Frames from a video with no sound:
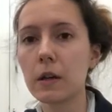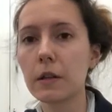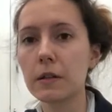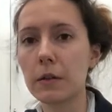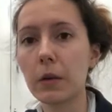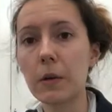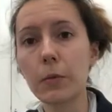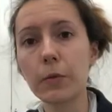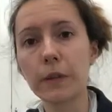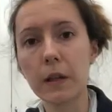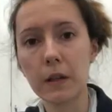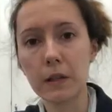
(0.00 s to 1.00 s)
So one
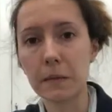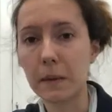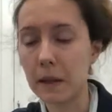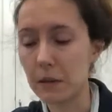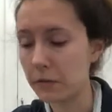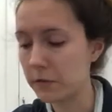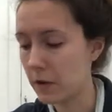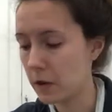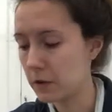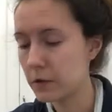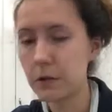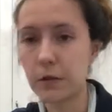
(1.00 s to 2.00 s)
important thing is to make it
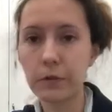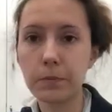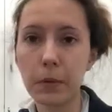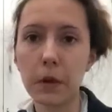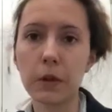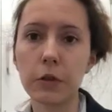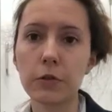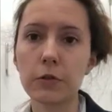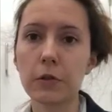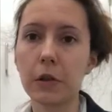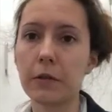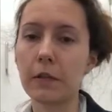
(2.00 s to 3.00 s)
fun. So you shouldn't punish your
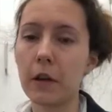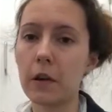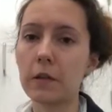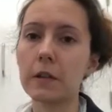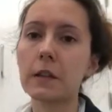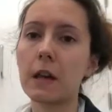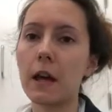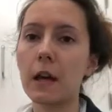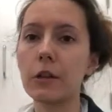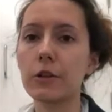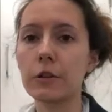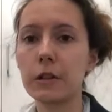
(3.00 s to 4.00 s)
dog if they are
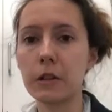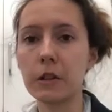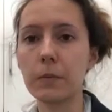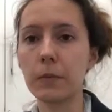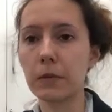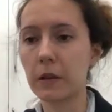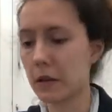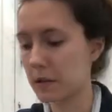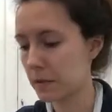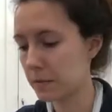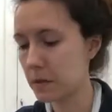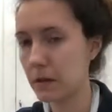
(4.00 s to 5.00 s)
scared, you just need to build
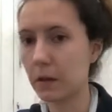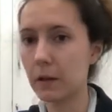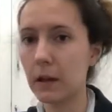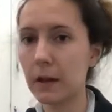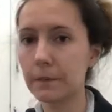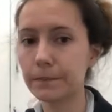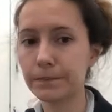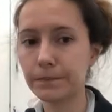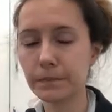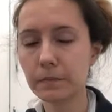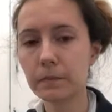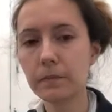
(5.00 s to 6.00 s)
things up slowly.
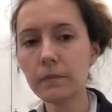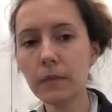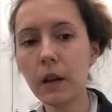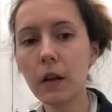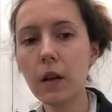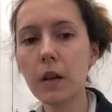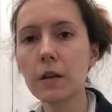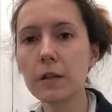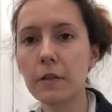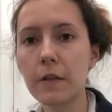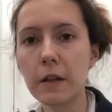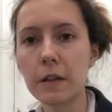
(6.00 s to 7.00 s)

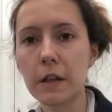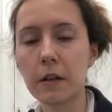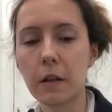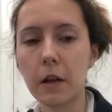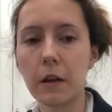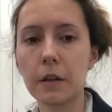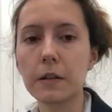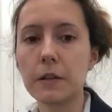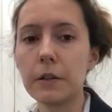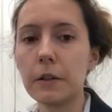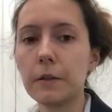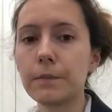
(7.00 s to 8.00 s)
The first thing that I like to
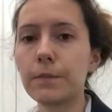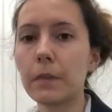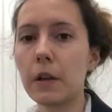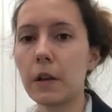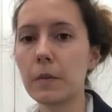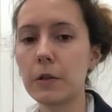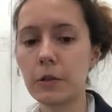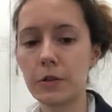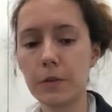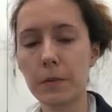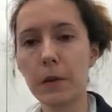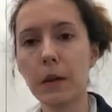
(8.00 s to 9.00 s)
do is you
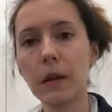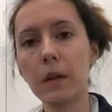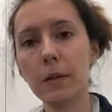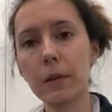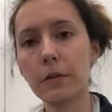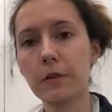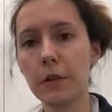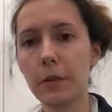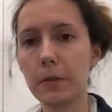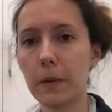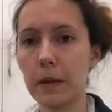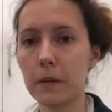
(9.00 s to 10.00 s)
just put a little bit of
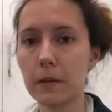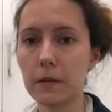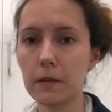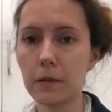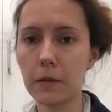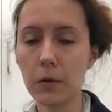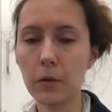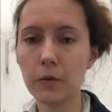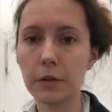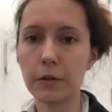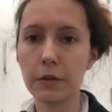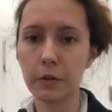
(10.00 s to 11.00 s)
toothpaste
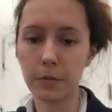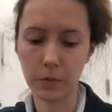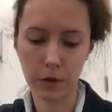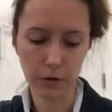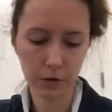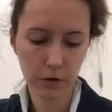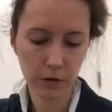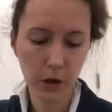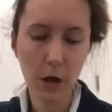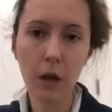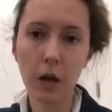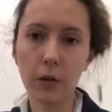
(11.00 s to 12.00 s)
onto the toothbrush
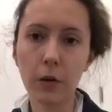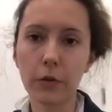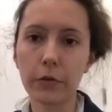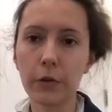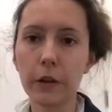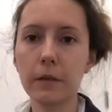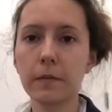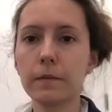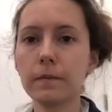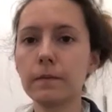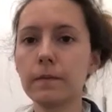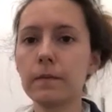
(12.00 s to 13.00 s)
and offer
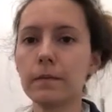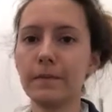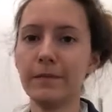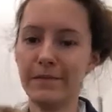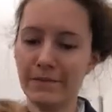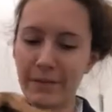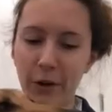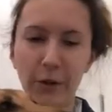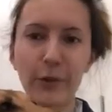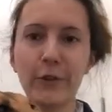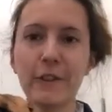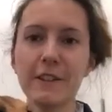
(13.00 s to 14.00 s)

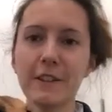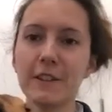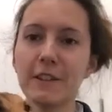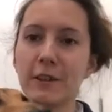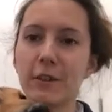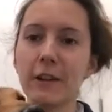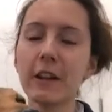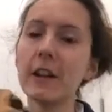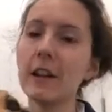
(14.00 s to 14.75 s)
it to the dog.